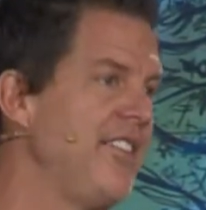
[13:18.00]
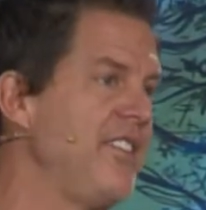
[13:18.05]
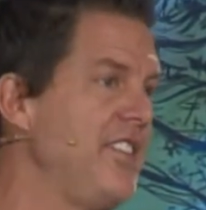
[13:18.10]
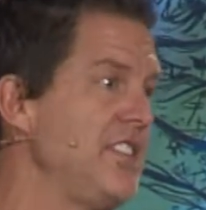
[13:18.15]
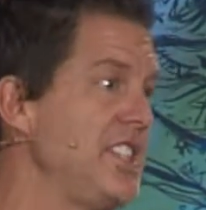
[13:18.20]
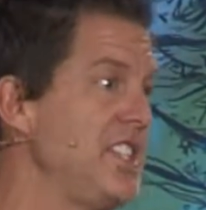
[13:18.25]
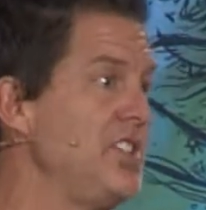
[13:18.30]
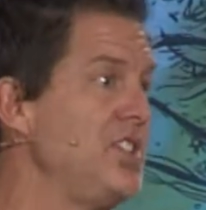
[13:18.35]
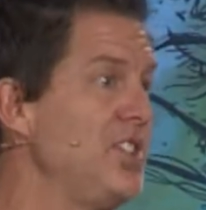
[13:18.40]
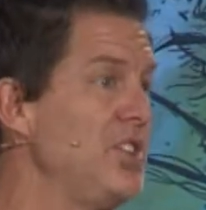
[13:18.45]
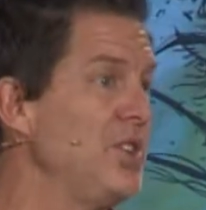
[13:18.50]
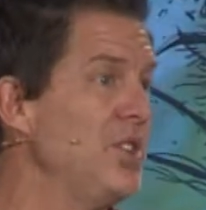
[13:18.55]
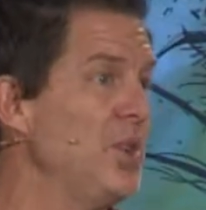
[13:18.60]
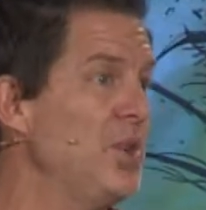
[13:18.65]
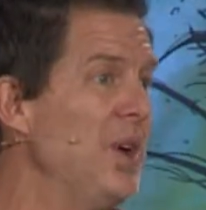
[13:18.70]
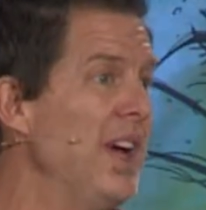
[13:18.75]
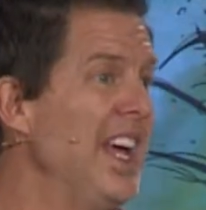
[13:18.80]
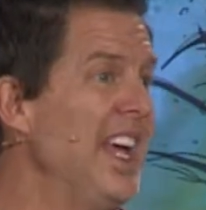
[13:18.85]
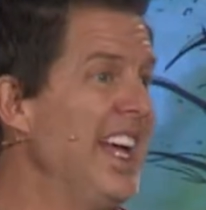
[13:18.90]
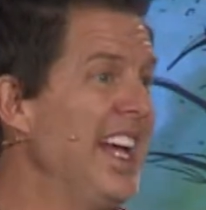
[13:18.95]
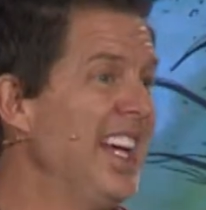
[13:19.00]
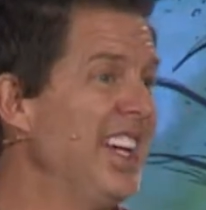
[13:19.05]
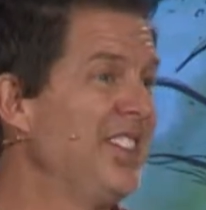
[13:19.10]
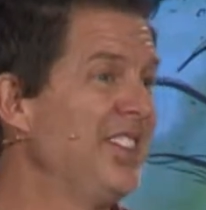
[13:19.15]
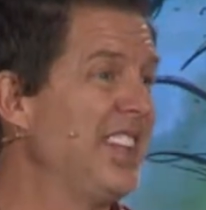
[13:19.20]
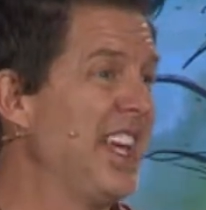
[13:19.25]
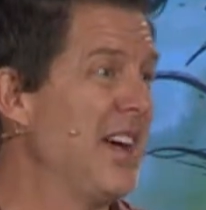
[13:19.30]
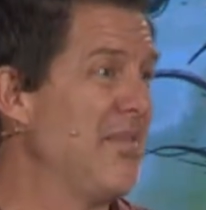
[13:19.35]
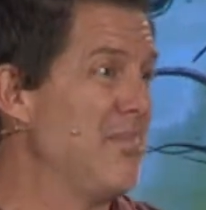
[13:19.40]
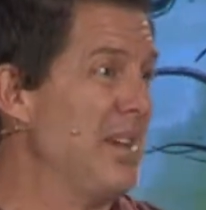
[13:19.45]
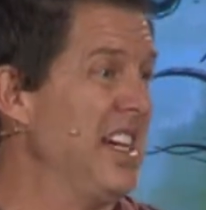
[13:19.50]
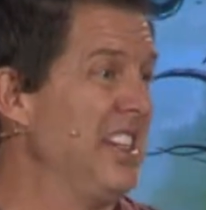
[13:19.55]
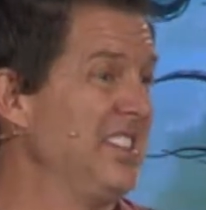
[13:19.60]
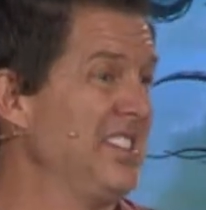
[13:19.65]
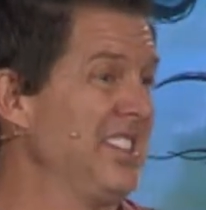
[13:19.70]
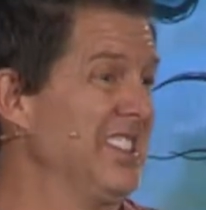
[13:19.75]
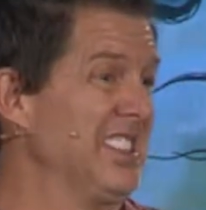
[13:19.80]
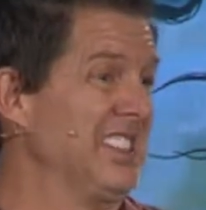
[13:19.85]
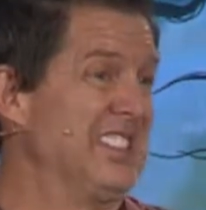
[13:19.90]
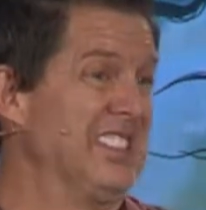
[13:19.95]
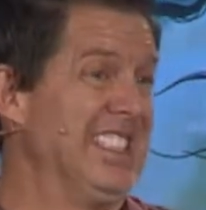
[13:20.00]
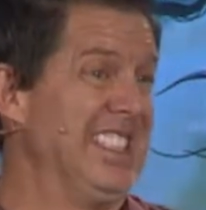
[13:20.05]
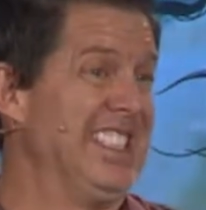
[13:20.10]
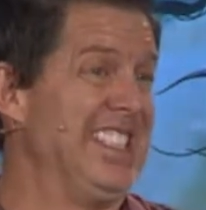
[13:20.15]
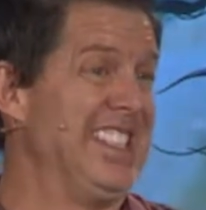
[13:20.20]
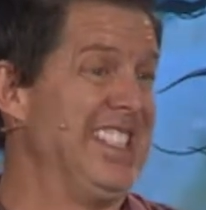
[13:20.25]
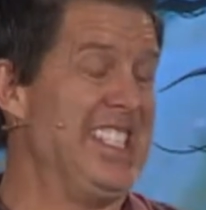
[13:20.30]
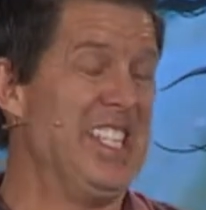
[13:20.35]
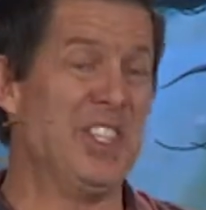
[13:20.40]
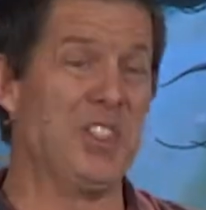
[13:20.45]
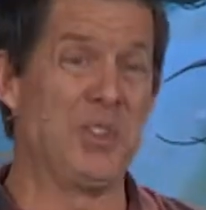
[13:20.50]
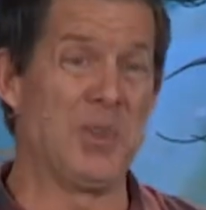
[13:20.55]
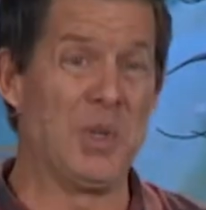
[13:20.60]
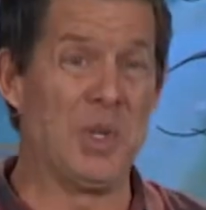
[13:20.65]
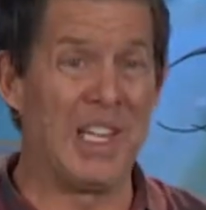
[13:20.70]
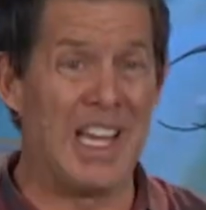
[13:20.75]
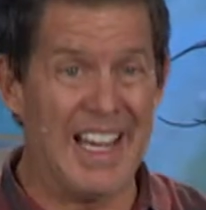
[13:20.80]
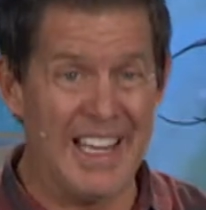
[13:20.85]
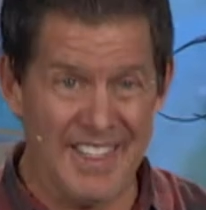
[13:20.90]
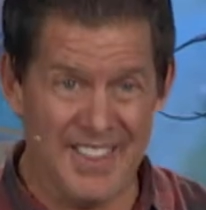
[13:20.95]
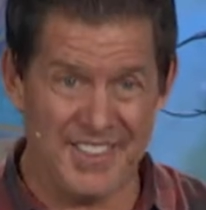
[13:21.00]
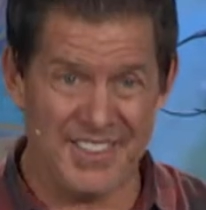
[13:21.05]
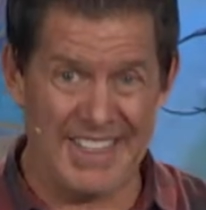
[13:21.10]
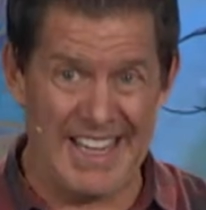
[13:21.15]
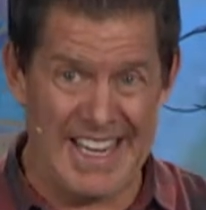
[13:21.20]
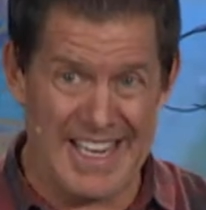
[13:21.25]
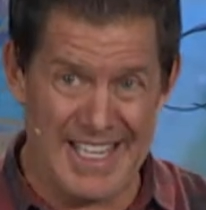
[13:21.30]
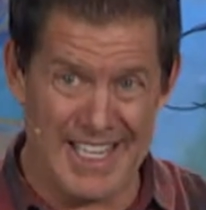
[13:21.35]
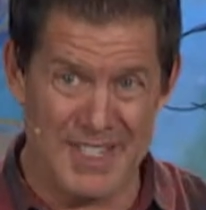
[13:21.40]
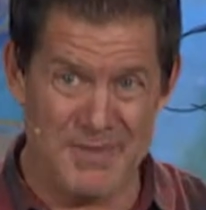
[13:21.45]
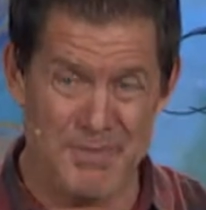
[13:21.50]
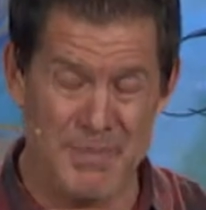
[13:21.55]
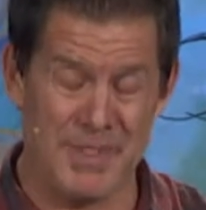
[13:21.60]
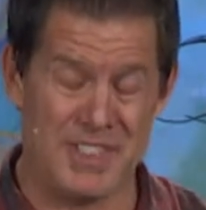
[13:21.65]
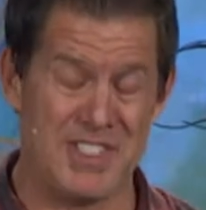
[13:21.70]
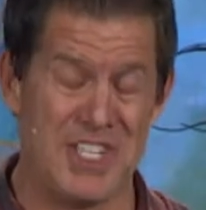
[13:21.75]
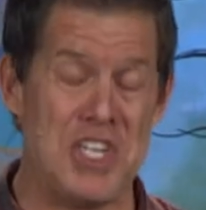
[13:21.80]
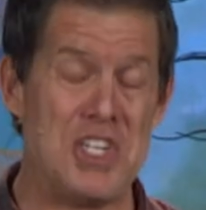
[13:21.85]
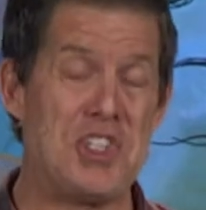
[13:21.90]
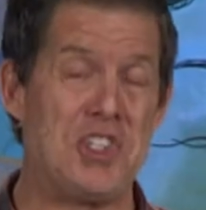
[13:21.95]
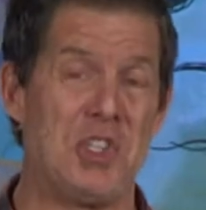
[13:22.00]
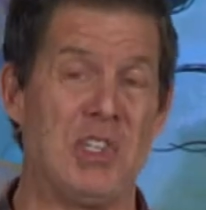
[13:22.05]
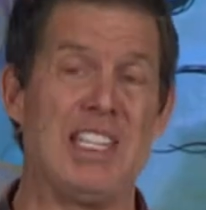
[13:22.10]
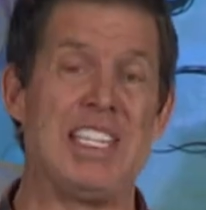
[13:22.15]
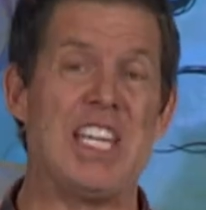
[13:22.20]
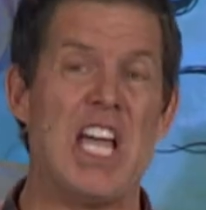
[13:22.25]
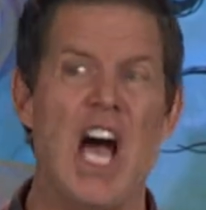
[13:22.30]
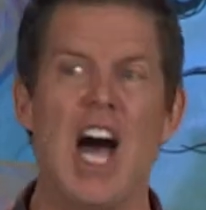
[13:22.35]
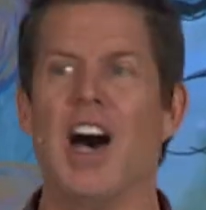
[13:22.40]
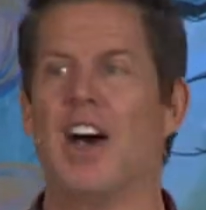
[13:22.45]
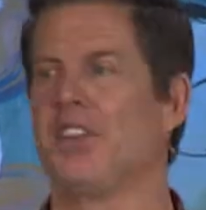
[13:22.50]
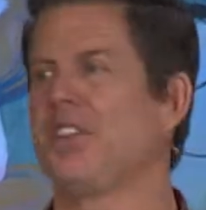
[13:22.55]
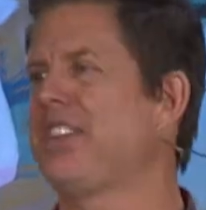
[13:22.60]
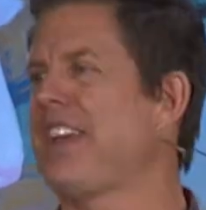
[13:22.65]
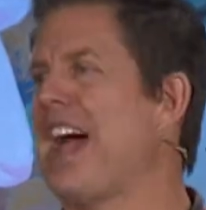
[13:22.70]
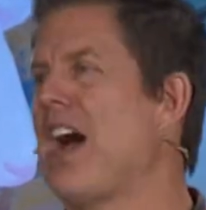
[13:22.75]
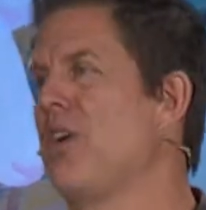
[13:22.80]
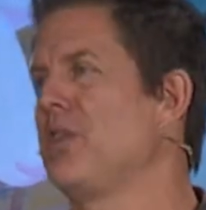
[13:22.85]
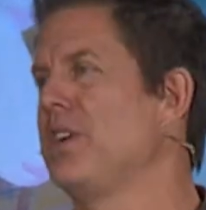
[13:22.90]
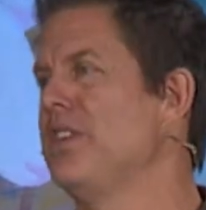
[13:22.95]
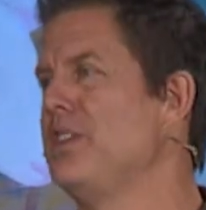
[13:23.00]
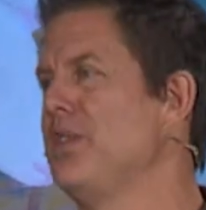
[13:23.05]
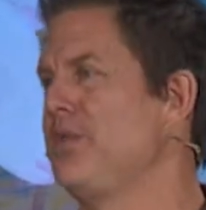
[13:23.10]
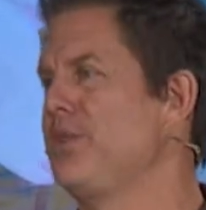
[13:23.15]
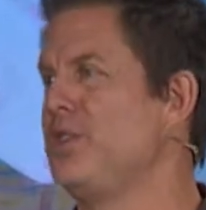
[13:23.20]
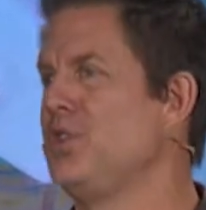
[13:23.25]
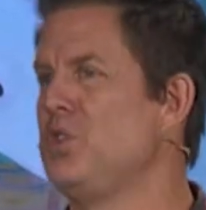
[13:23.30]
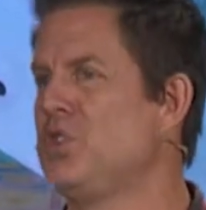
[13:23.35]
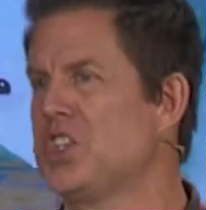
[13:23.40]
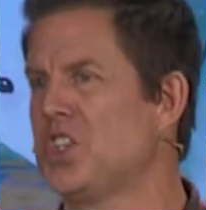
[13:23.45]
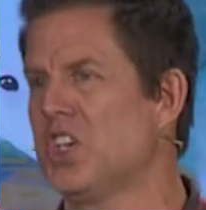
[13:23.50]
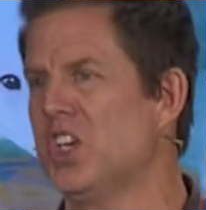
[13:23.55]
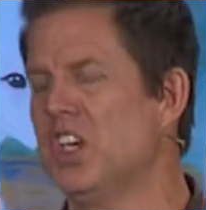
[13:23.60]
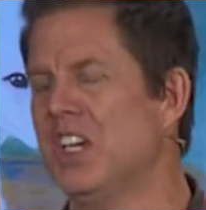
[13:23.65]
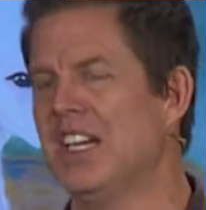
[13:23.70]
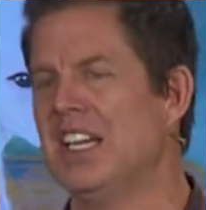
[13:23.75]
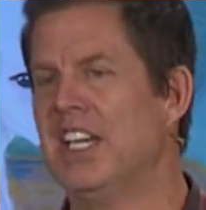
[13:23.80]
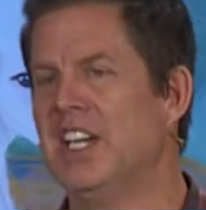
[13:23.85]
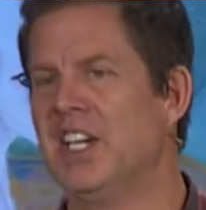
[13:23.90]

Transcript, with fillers: fifty-two, is that basically the Israelites and potentially us out in the future